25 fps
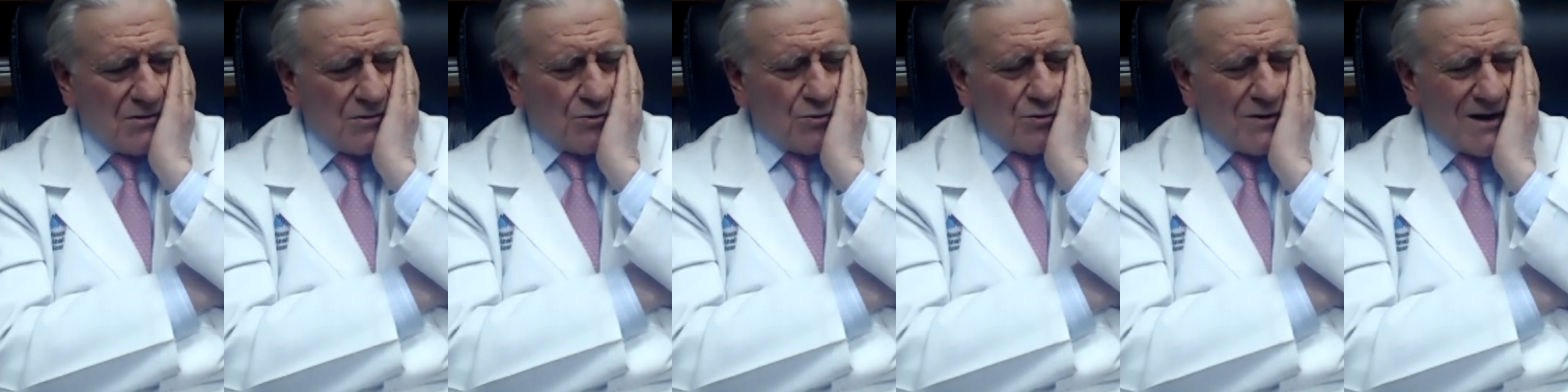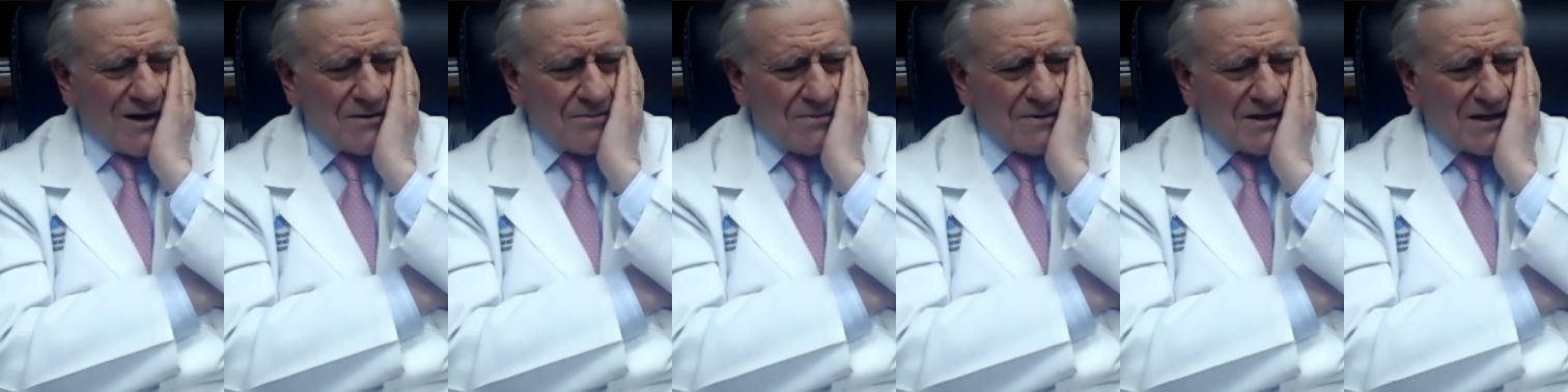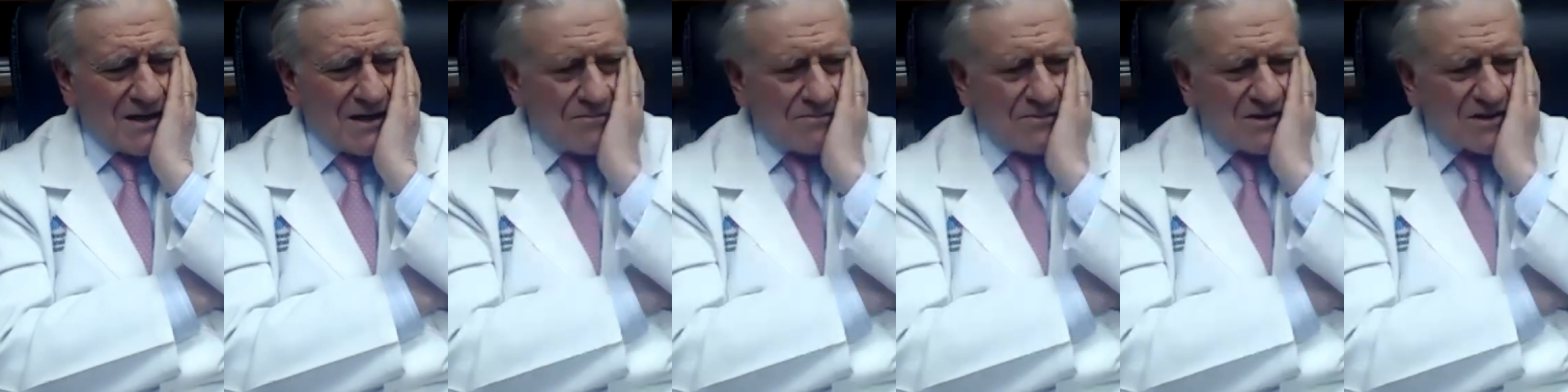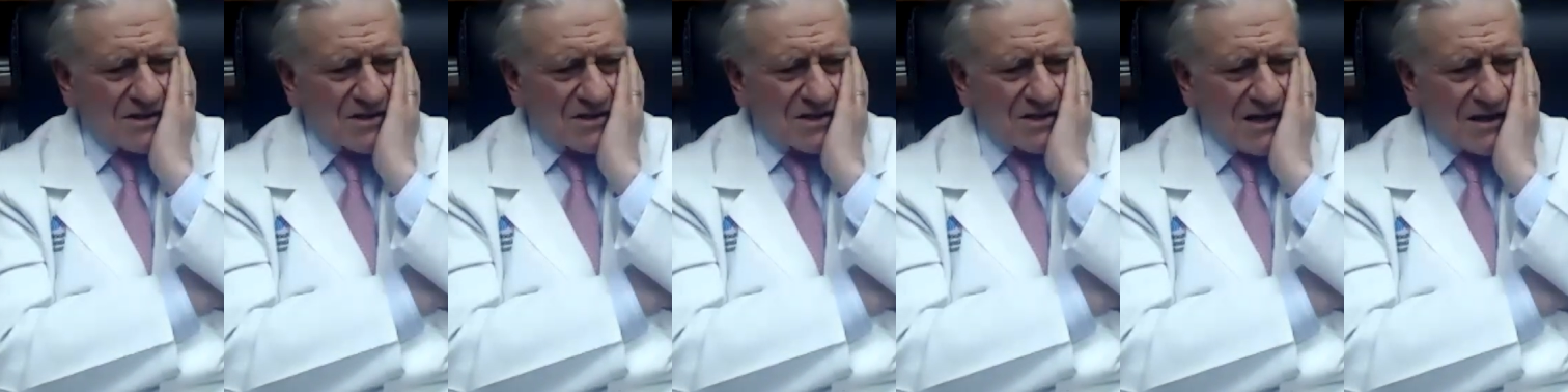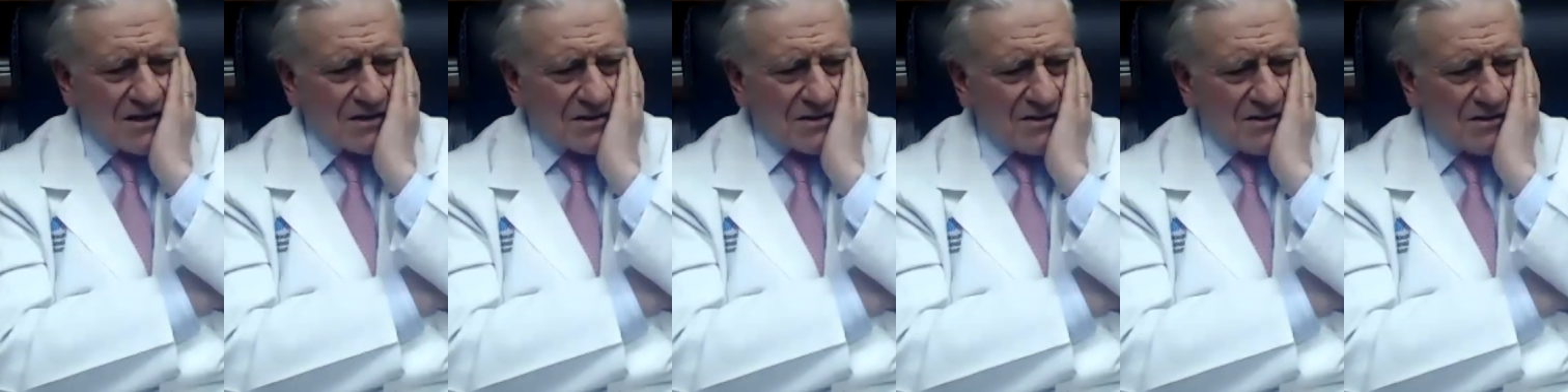Why I became
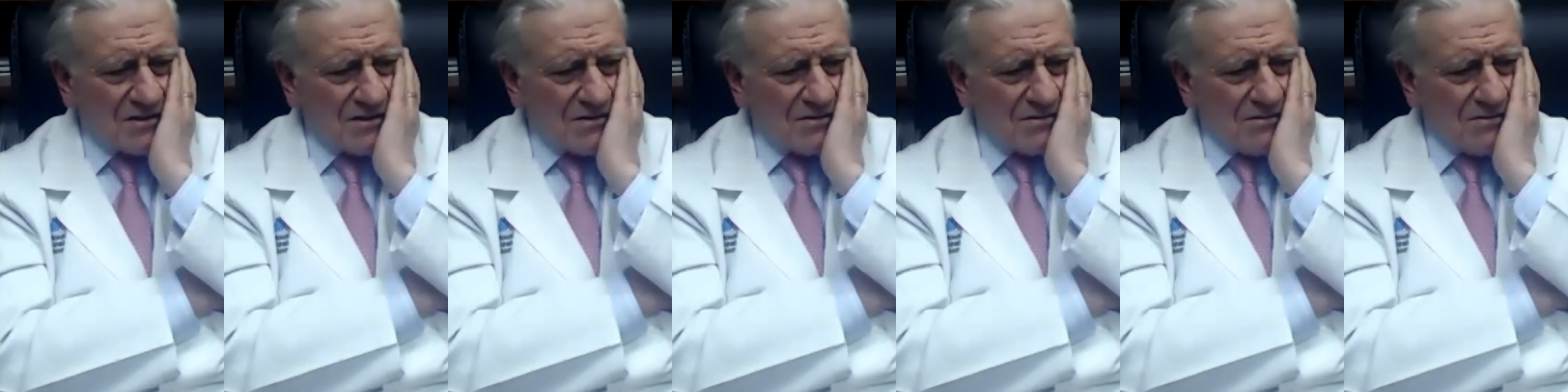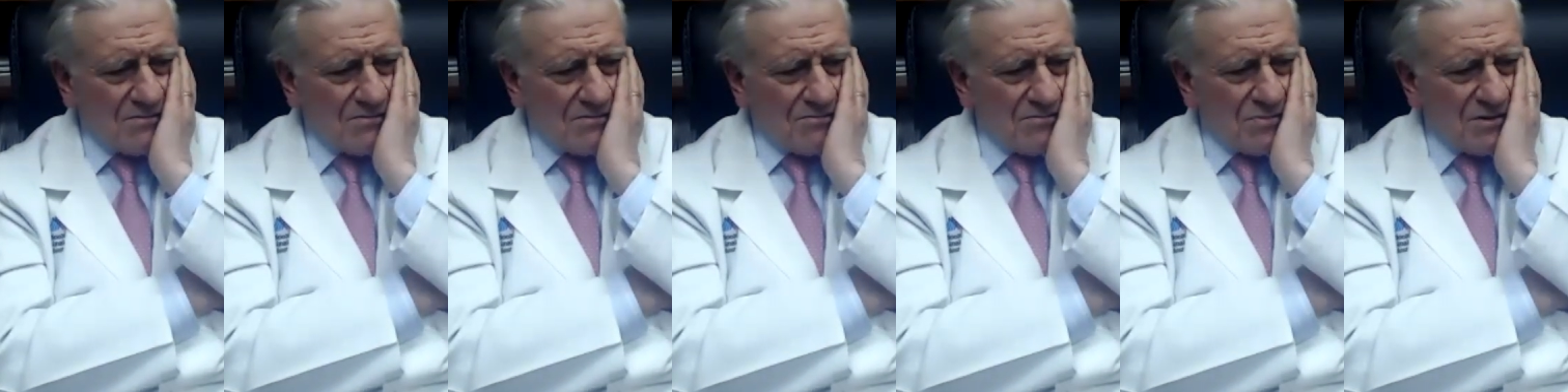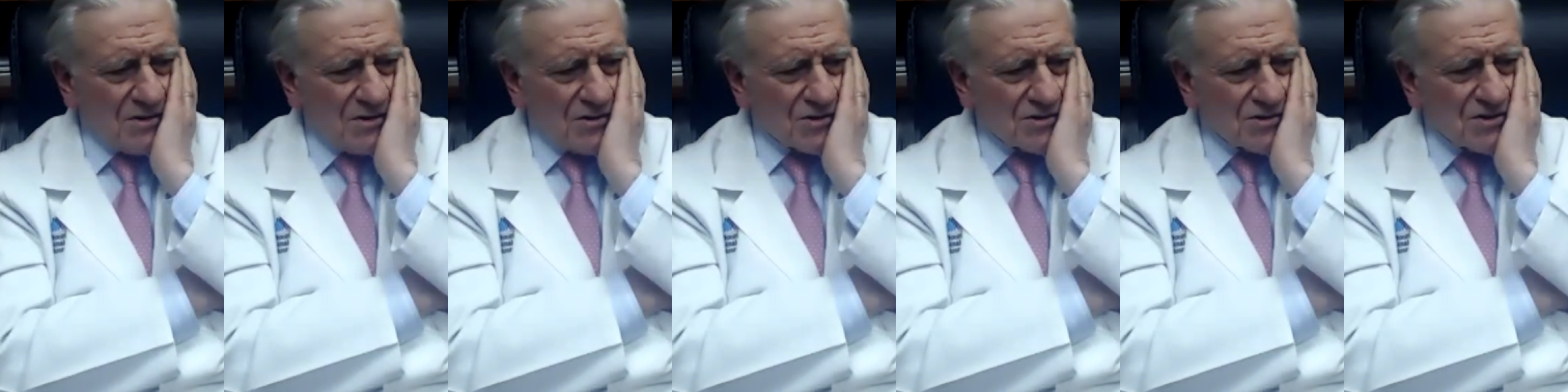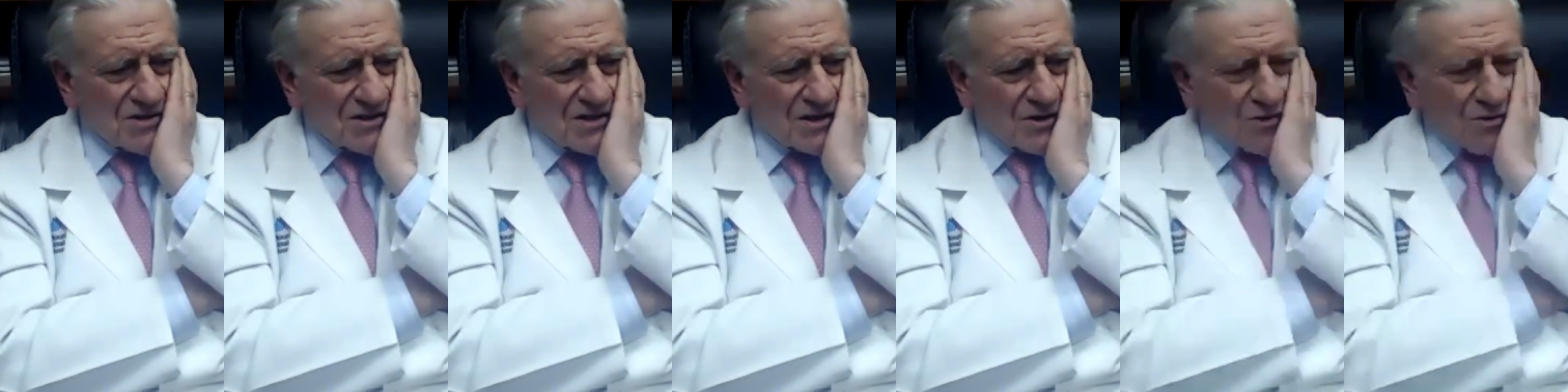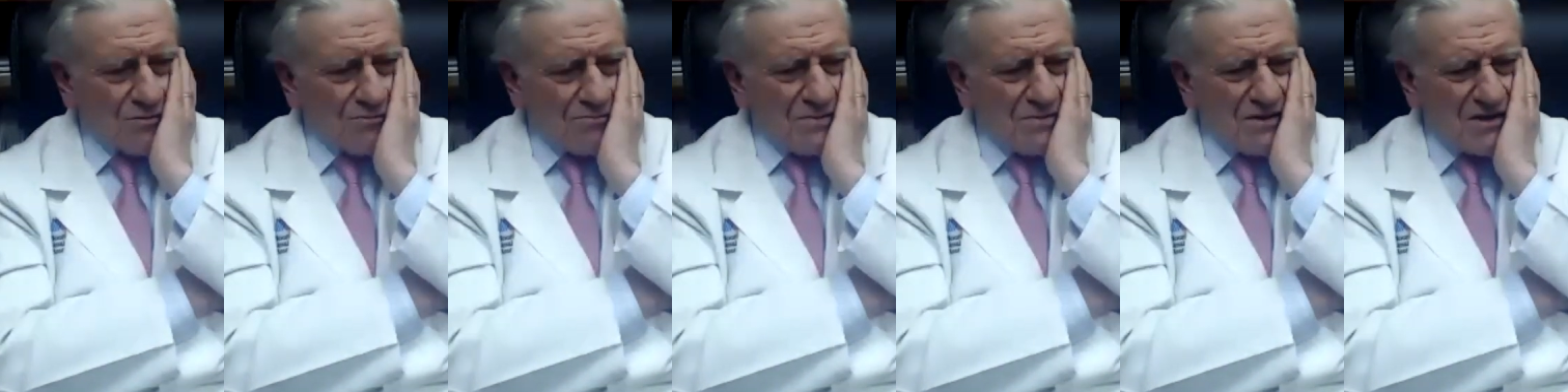excited? Because it's a
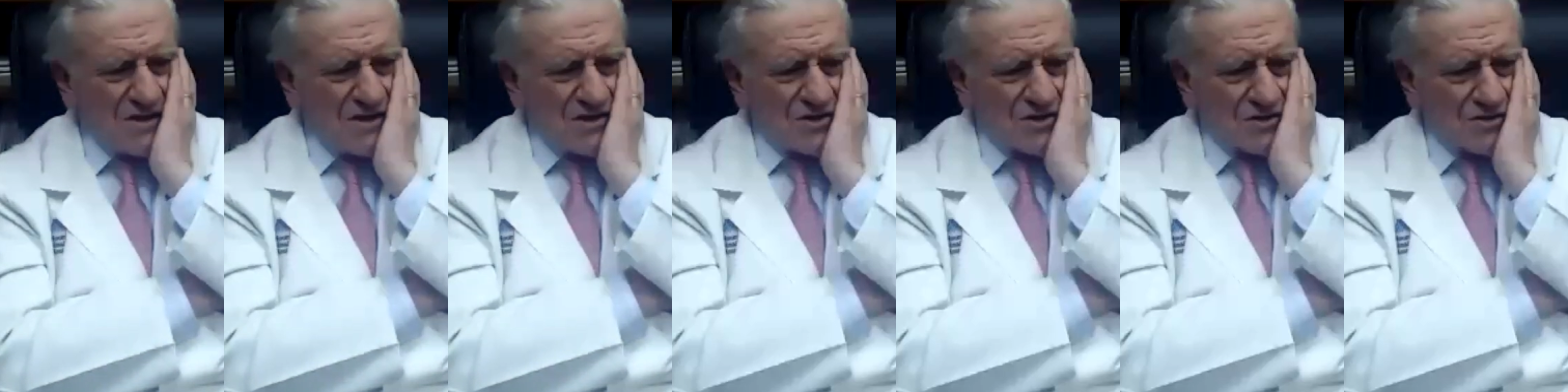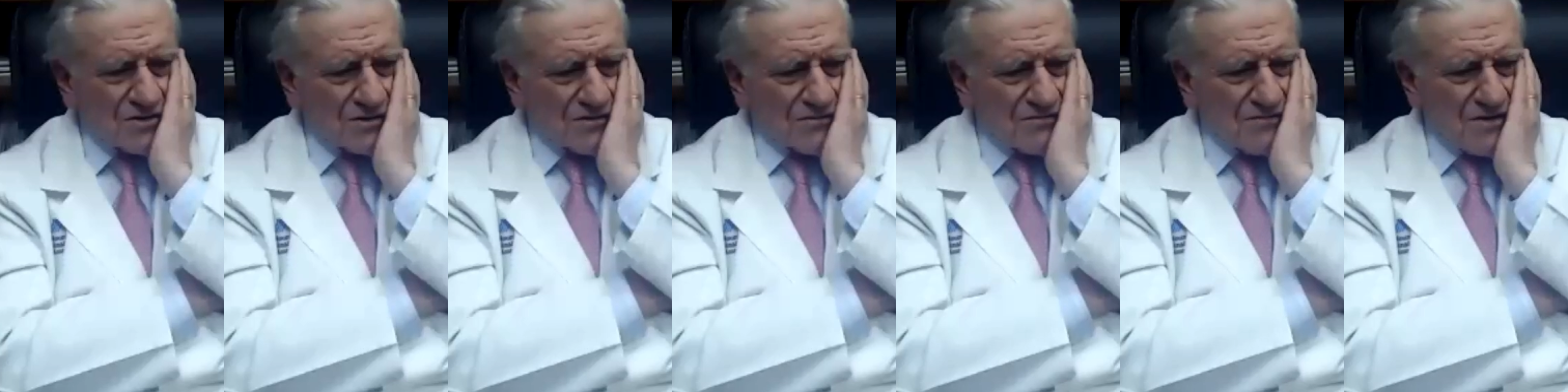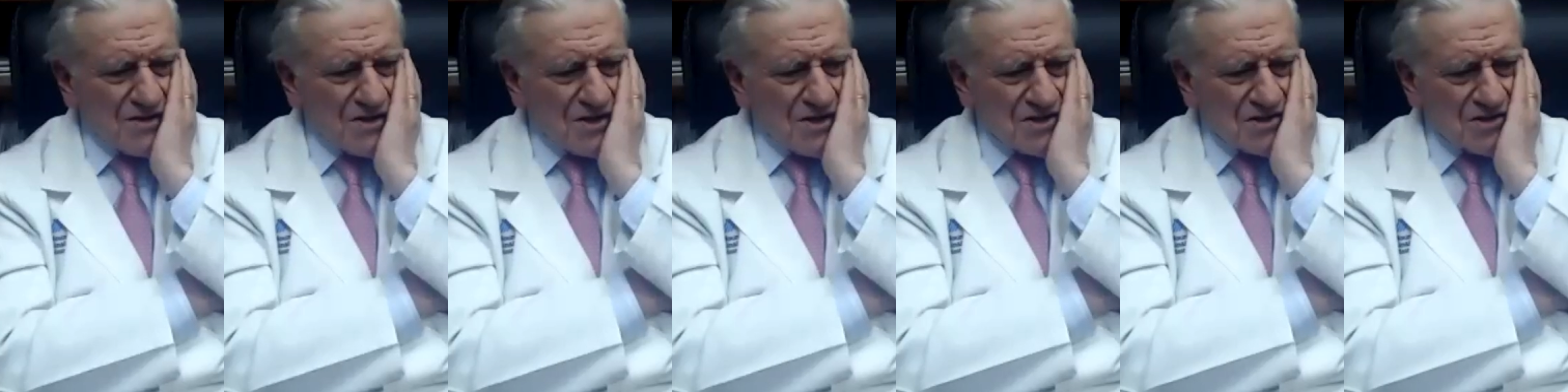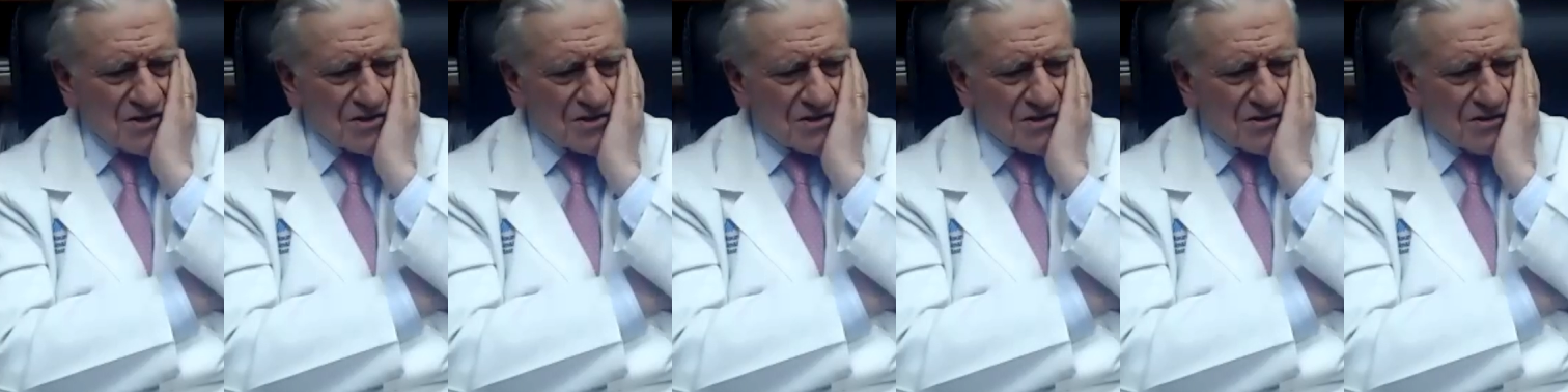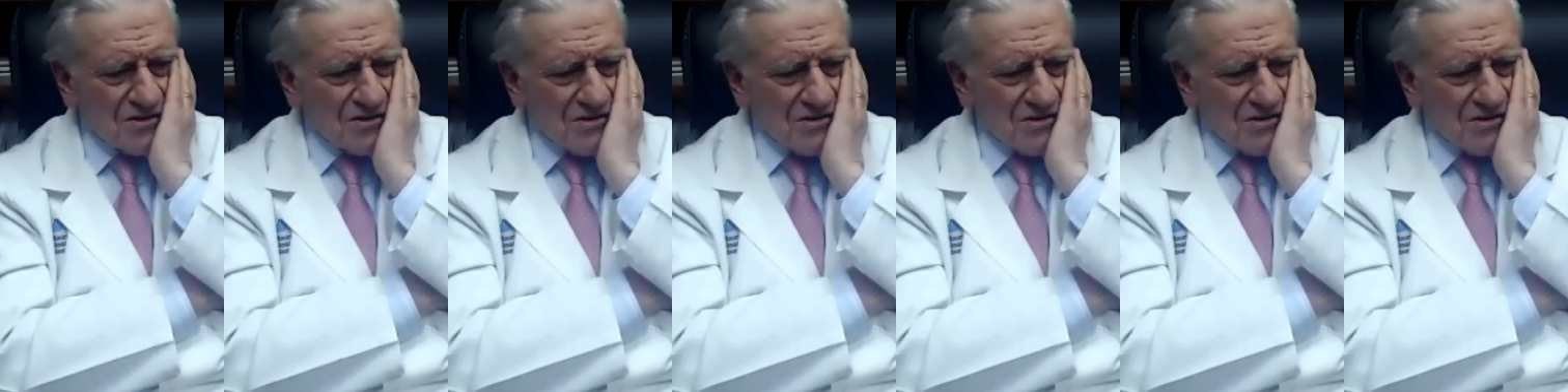combination of nature,